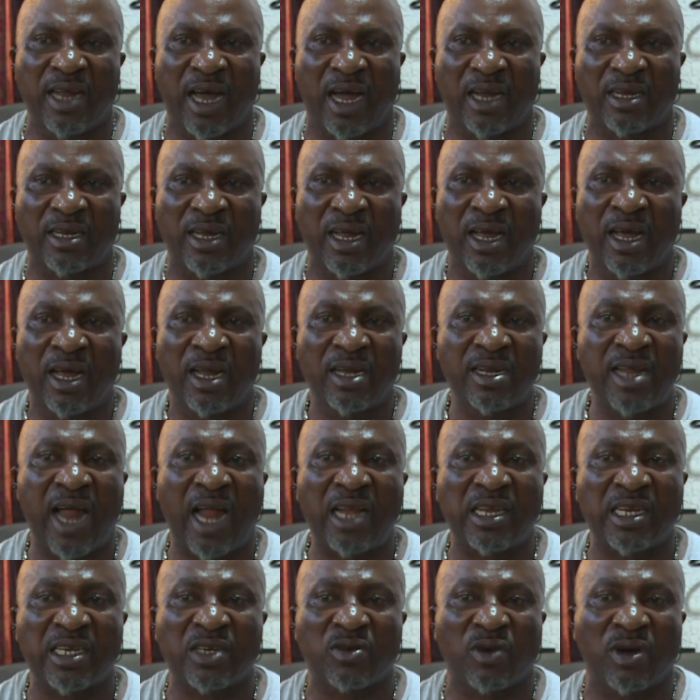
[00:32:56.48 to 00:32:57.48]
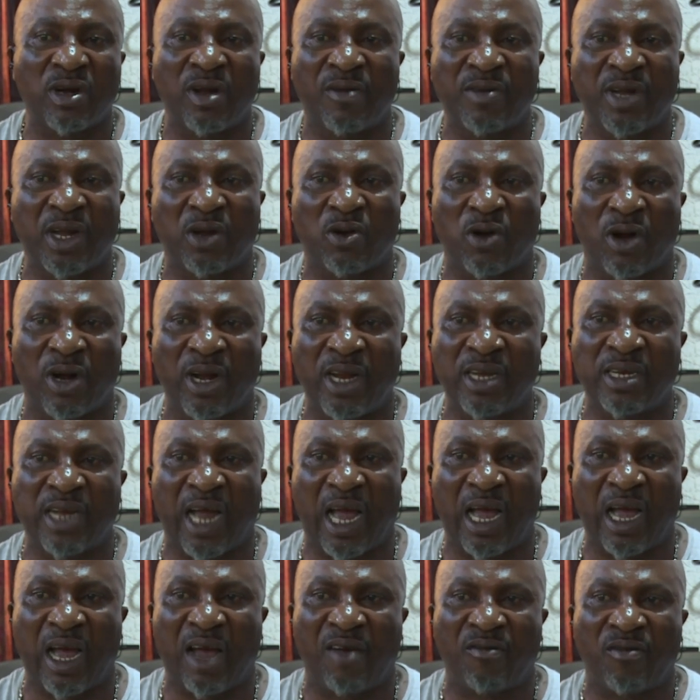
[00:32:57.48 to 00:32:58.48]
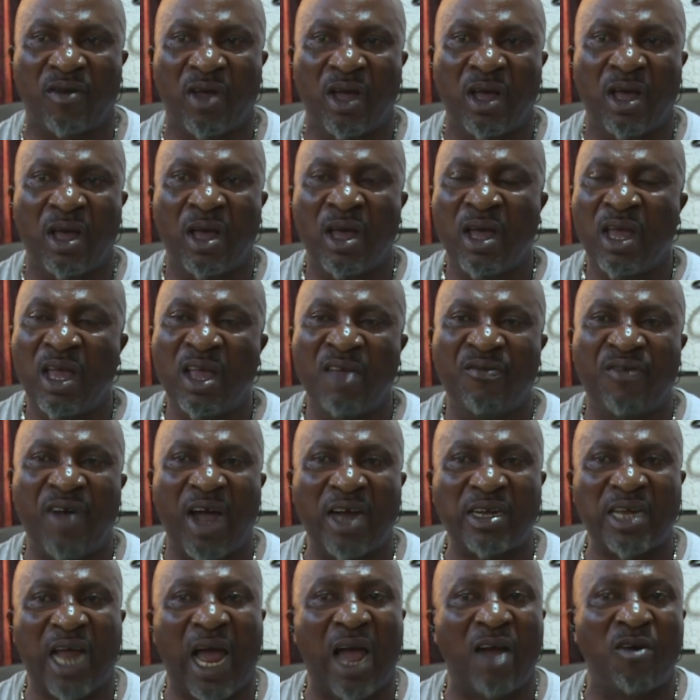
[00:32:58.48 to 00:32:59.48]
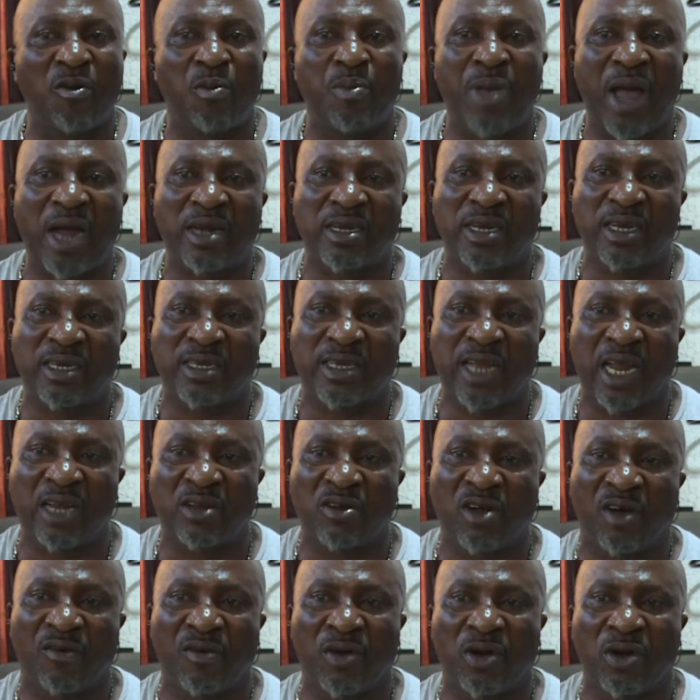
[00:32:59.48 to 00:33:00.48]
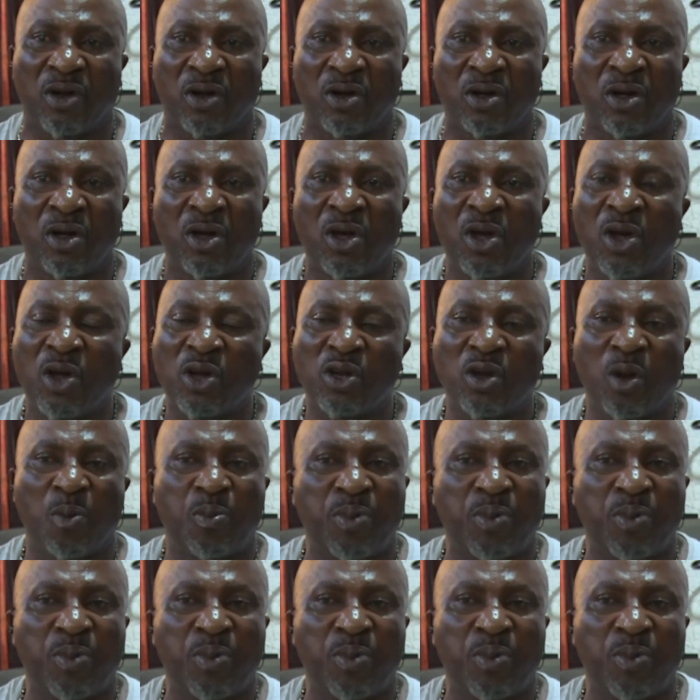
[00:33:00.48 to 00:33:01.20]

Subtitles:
that. That is one of the courage I have. In fact, I will beg the state governor to